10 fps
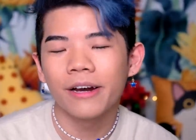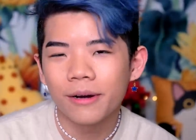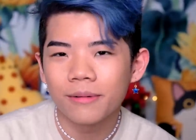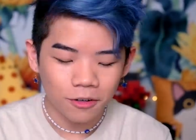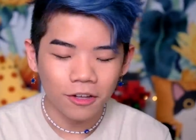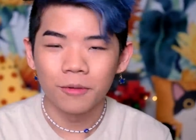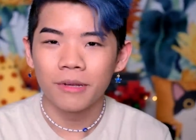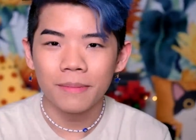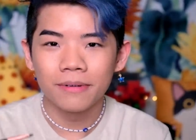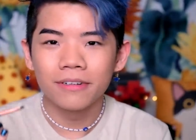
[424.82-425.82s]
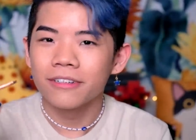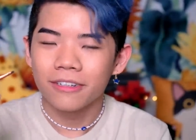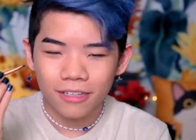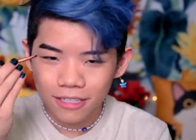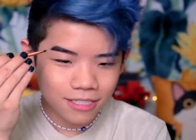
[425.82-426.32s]
know, for other people,
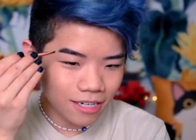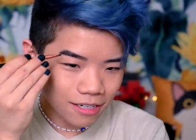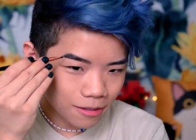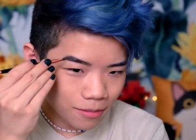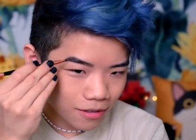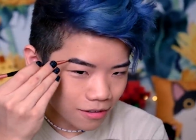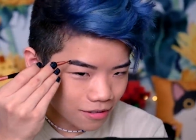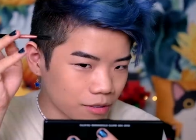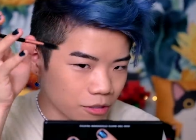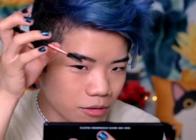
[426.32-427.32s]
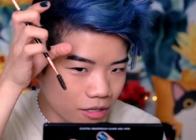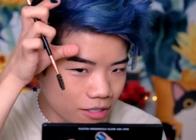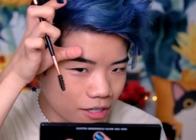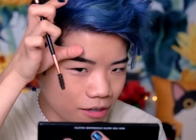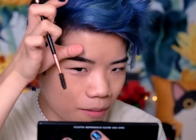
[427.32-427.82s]
this is not gonna work. But you
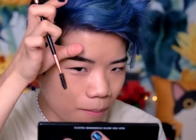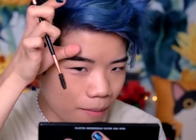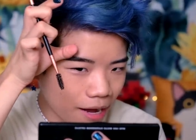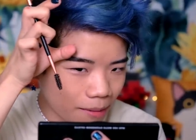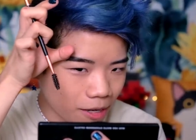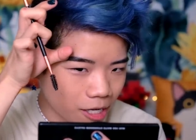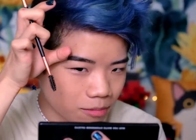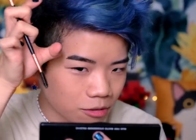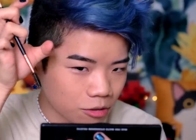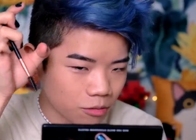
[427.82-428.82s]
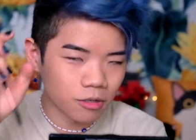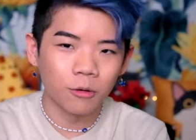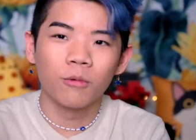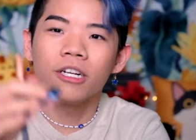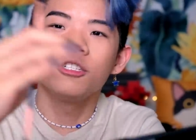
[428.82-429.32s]
clicked on my makeup tutorial.
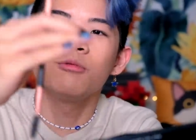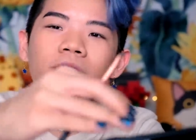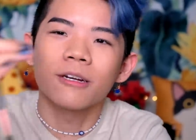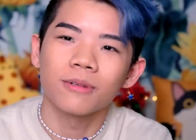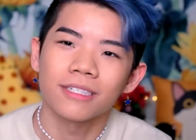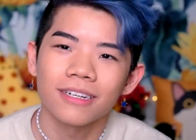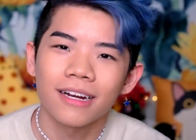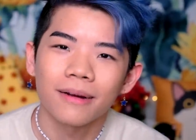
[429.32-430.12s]
What did you think was gonna